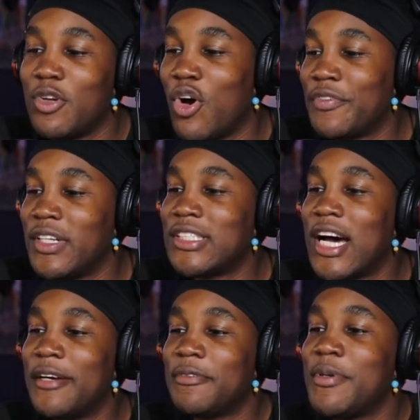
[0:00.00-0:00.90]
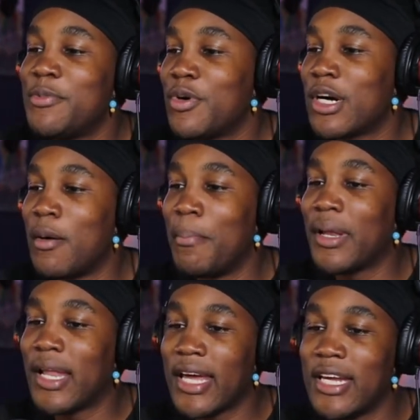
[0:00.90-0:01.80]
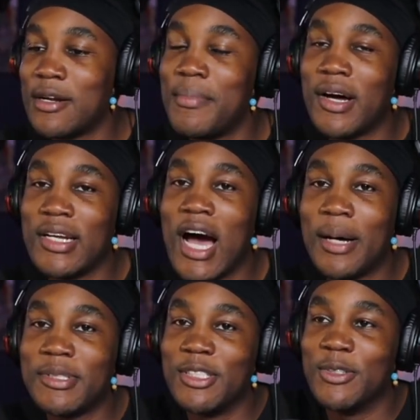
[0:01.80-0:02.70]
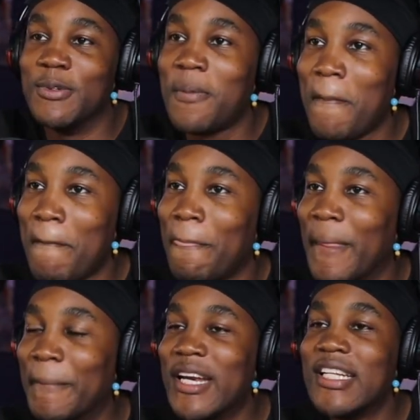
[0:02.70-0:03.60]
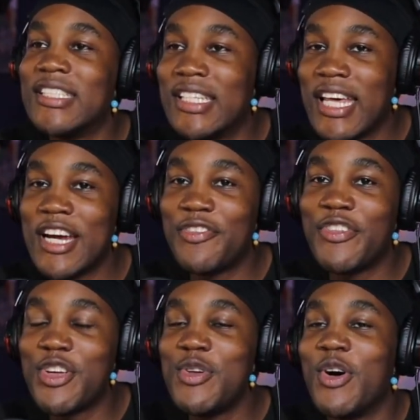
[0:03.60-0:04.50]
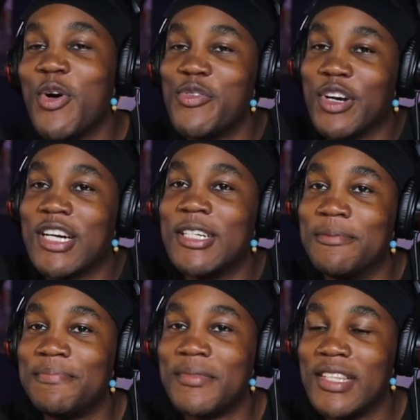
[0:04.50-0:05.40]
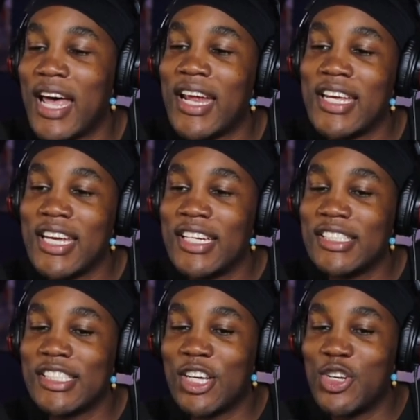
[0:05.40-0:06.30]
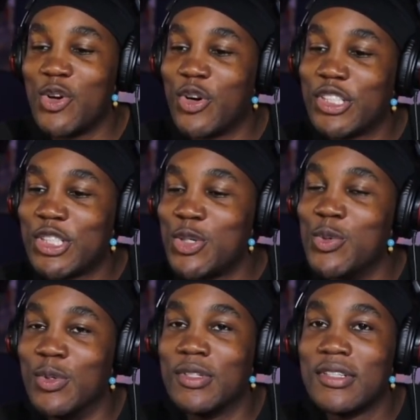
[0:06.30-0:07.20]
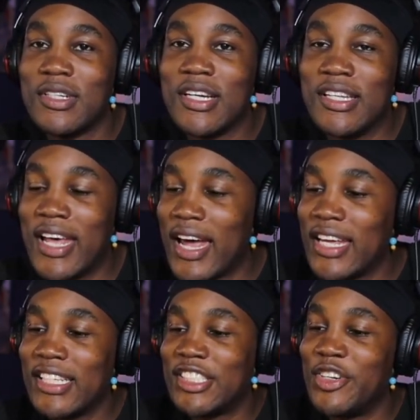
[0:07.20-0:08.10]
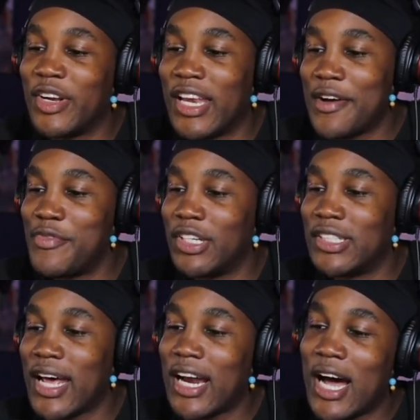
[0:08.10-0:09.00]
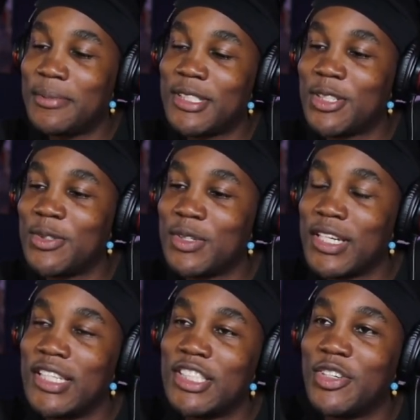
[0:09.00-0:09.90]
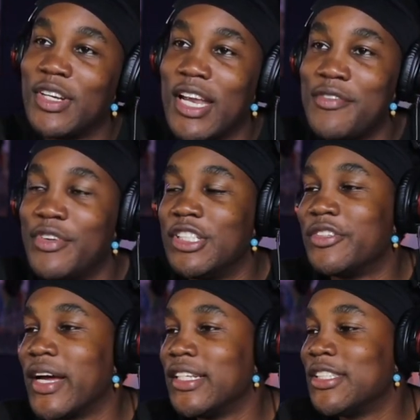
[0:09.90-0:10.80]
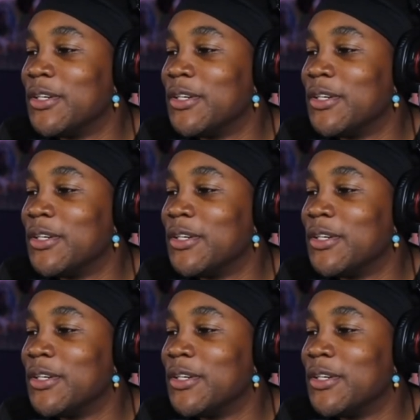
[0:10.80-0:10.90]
Oftentimes people complain about the obstacle, but it's there for you to overcome. That is your tool. That is your leverage. That obstacle is your leverage, right?